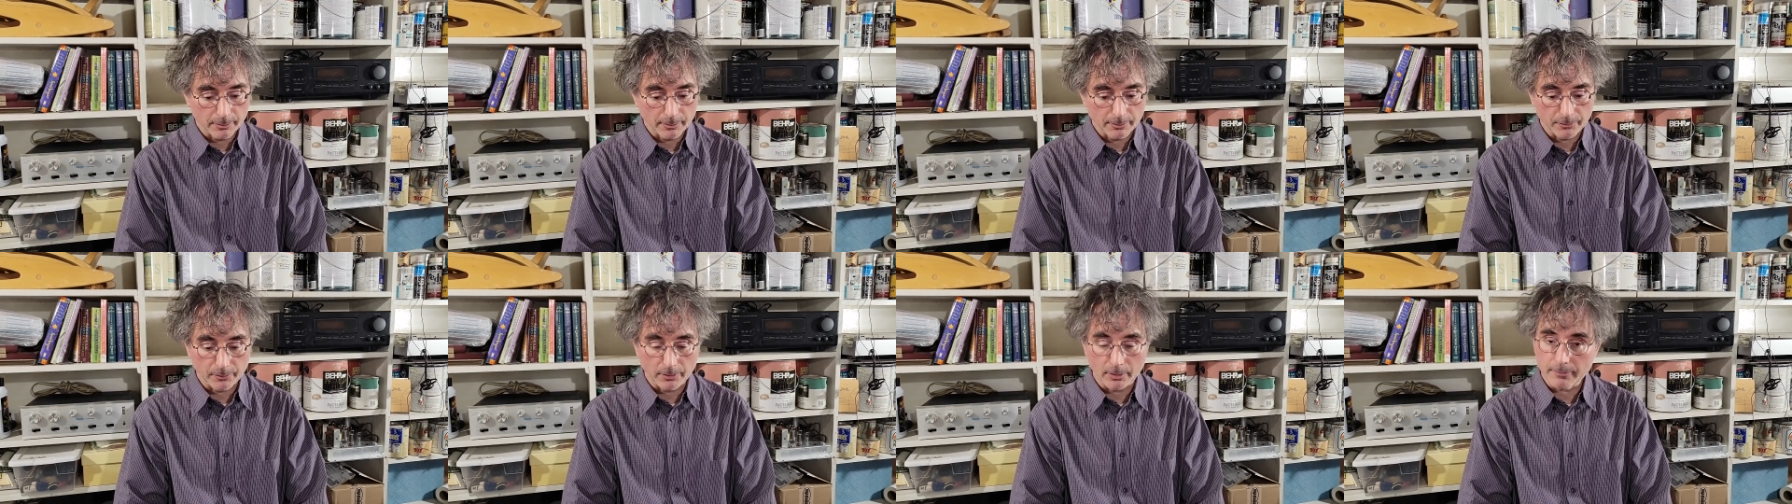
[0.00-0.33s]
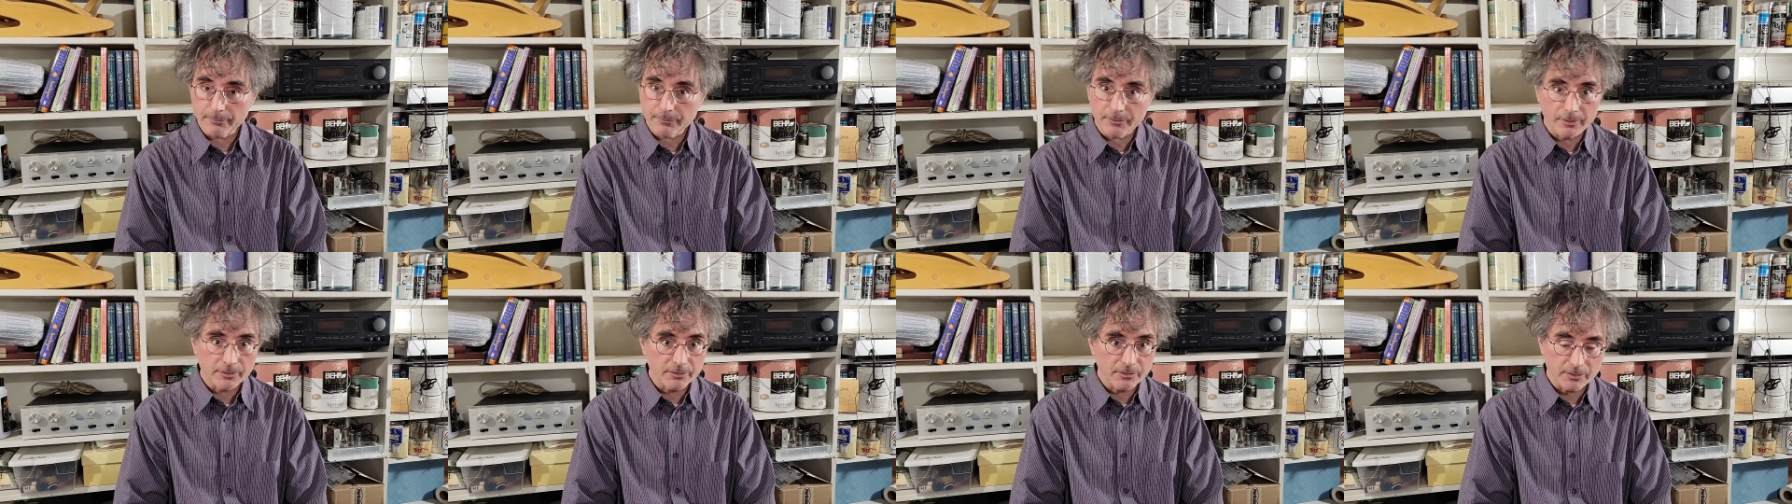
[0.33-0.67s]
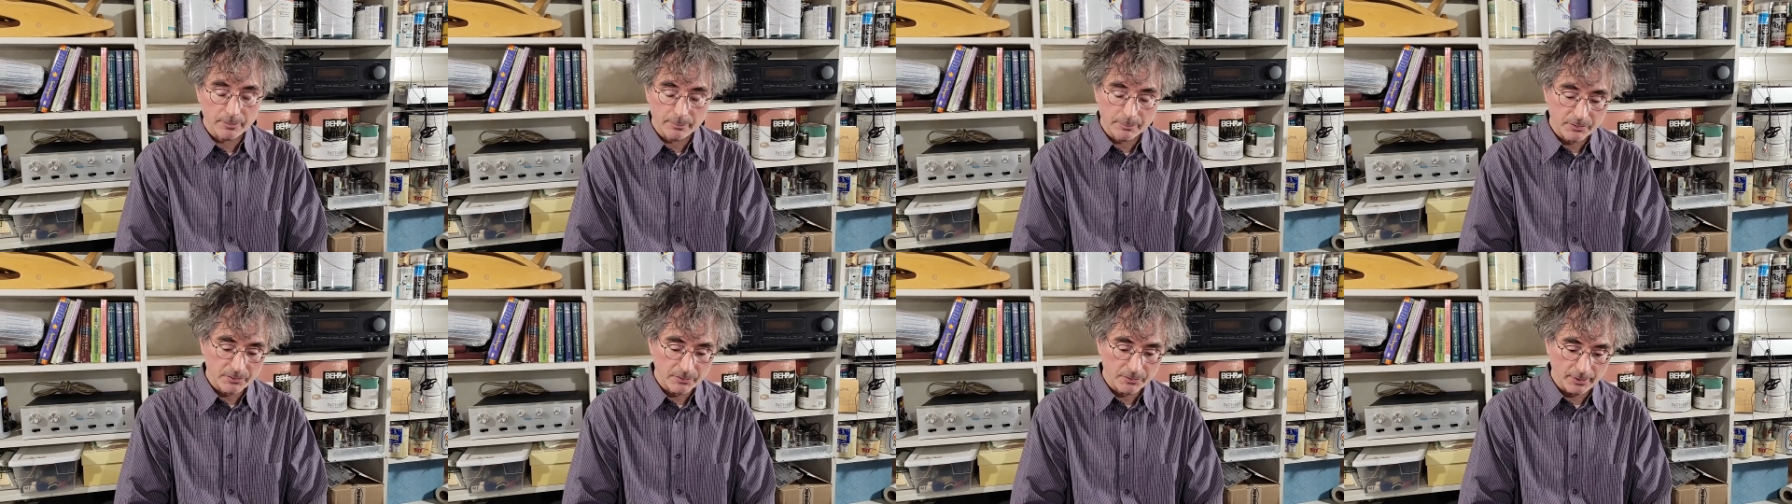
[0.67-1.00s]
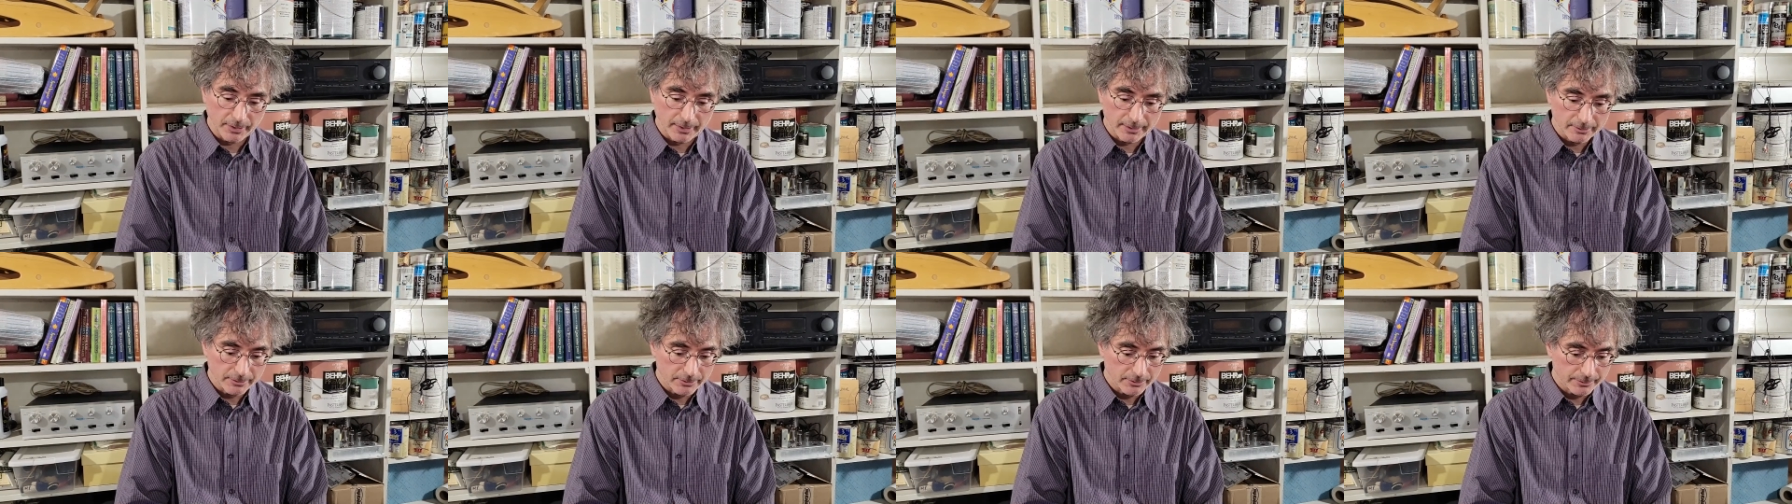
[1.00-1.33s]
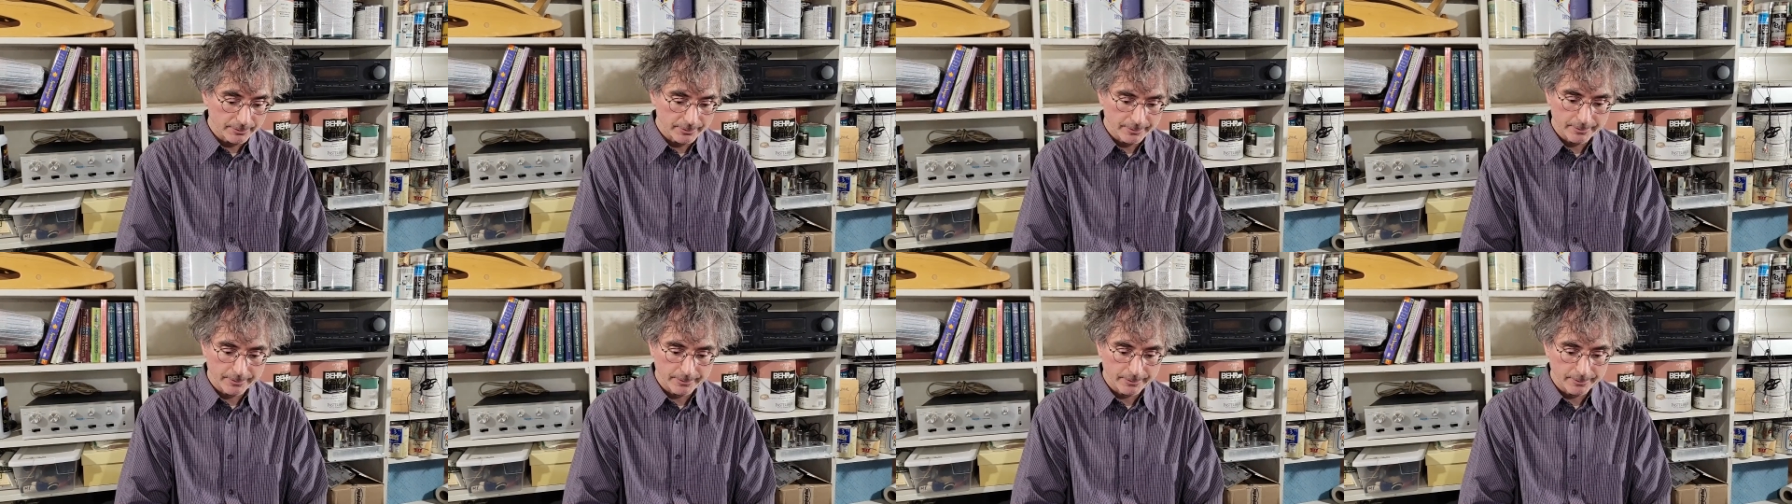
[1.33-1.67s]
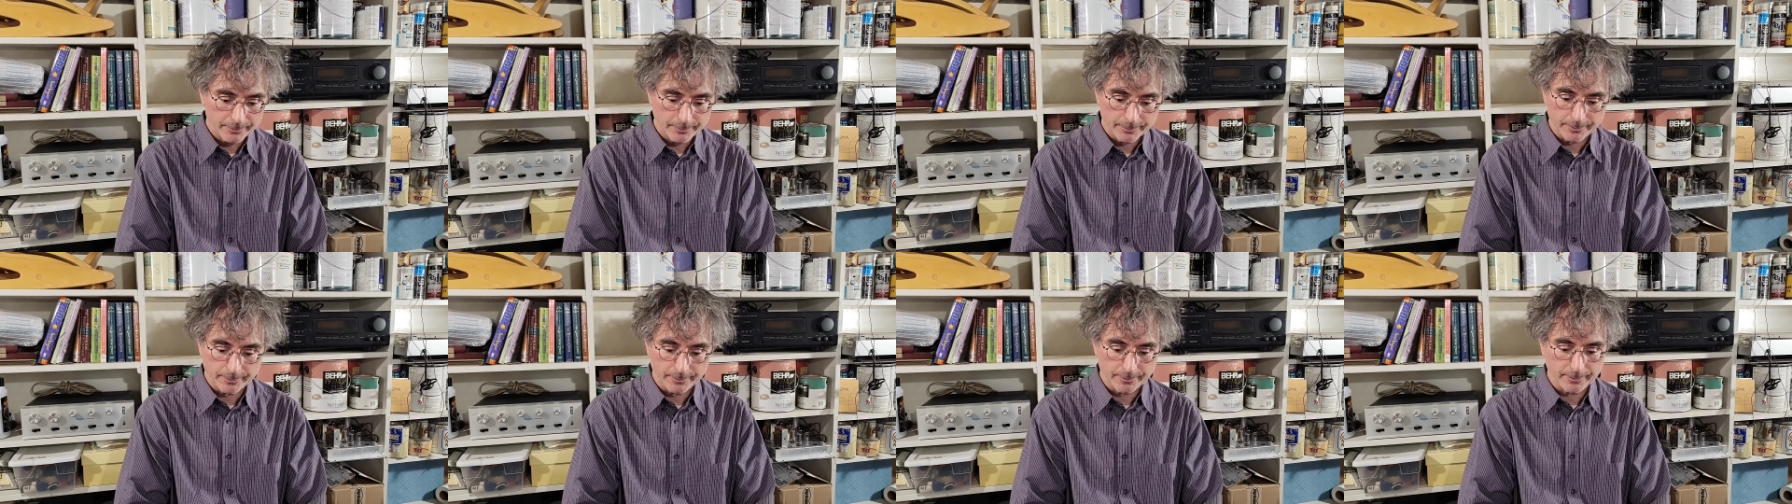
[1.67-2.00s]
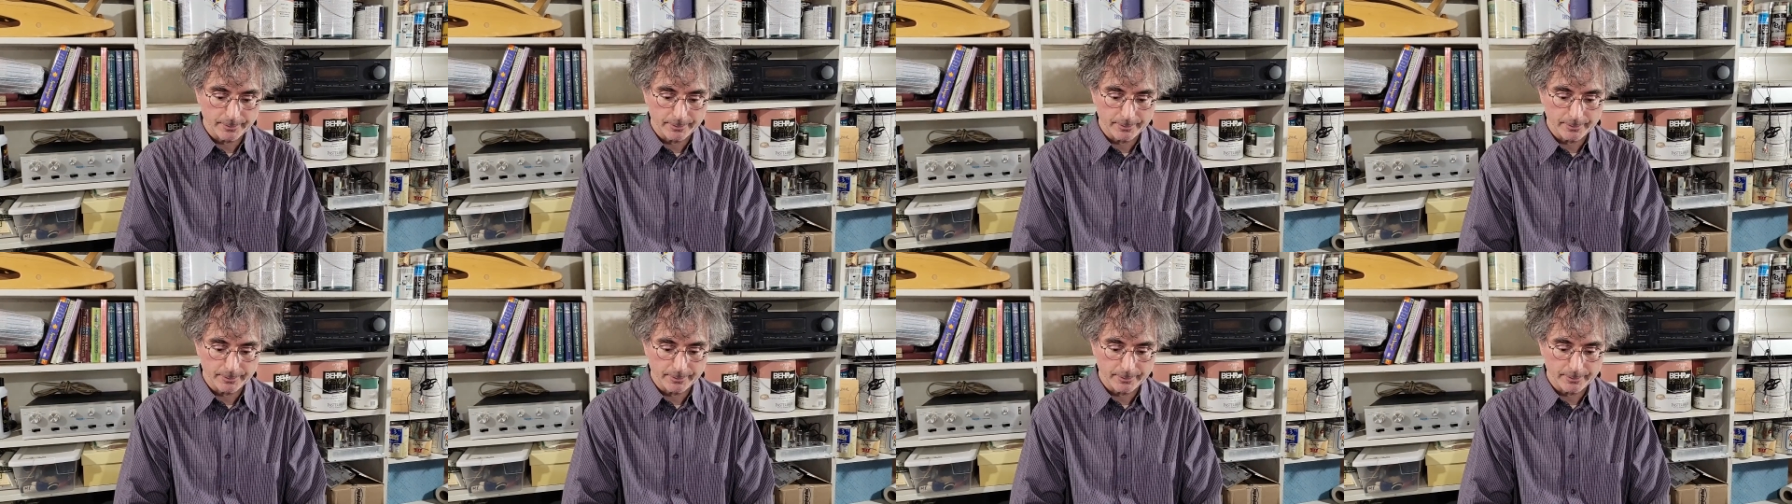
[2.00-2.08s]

is often substantially lower